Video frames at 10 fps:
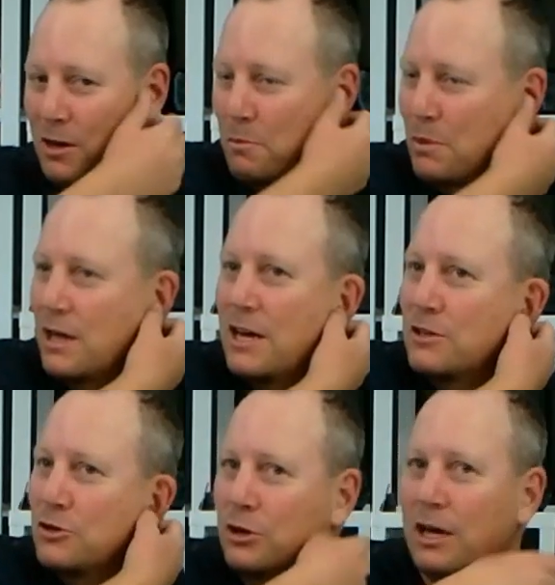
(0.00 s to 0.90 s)
But it
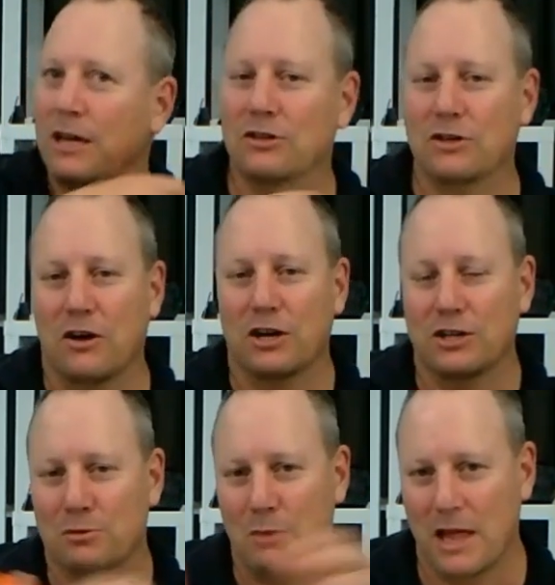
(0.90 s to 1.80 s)
sort of, I
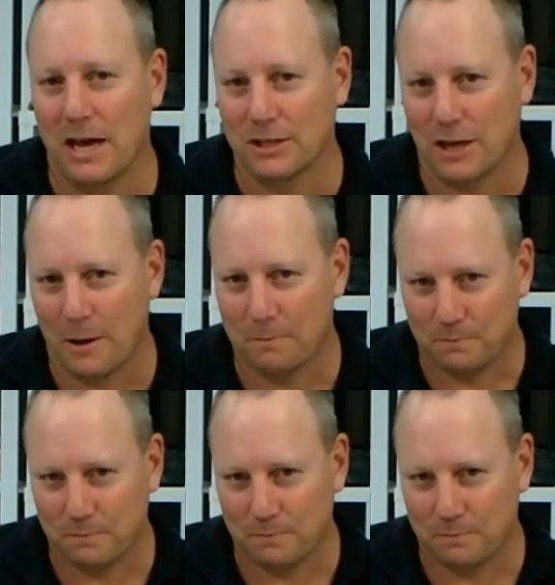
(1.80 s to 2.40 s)
just meant as a